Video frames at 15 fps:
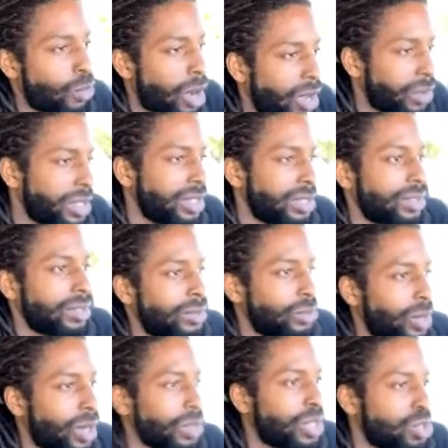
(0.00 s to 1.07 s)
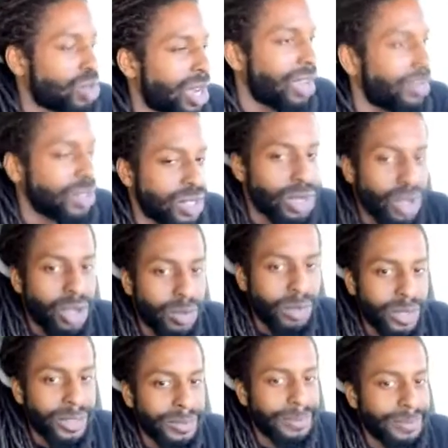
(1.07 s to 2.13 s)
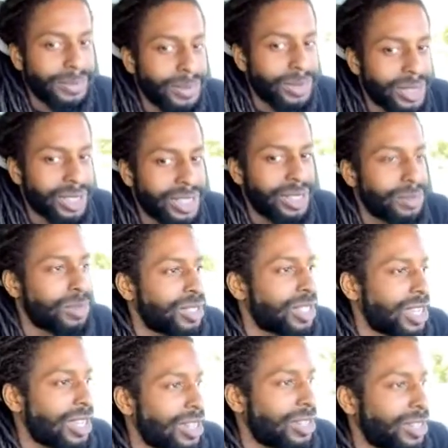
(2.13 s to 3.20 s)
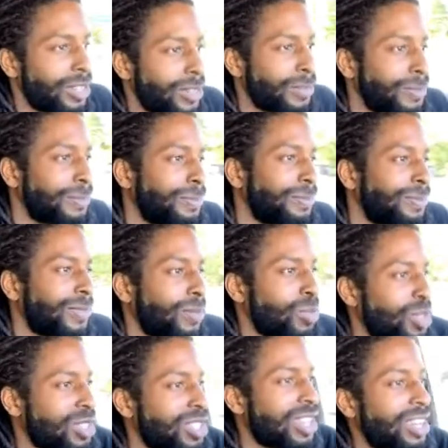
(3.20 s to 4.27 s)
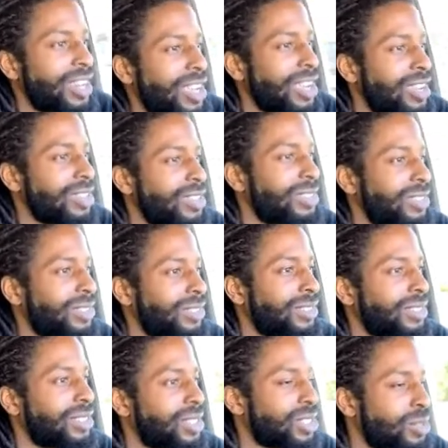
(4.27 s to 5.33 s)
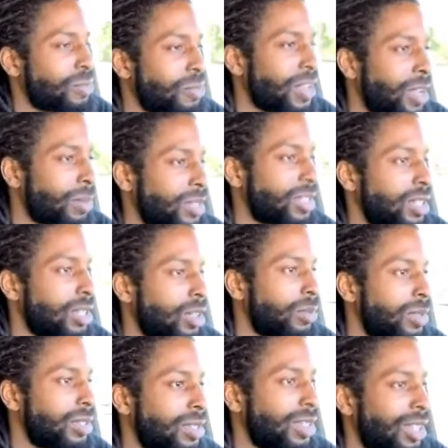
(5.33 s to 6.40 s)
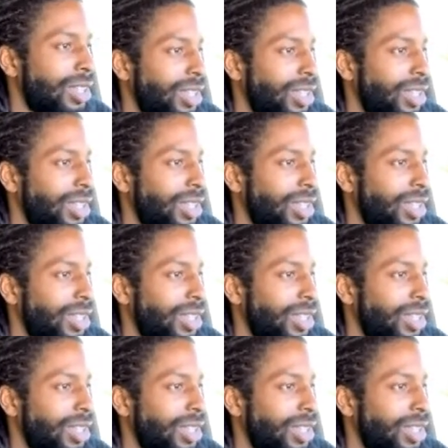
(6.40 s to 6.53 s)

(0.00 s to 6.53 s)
while we drive and talk. But saying I'm just saying hey to some fam as they come in.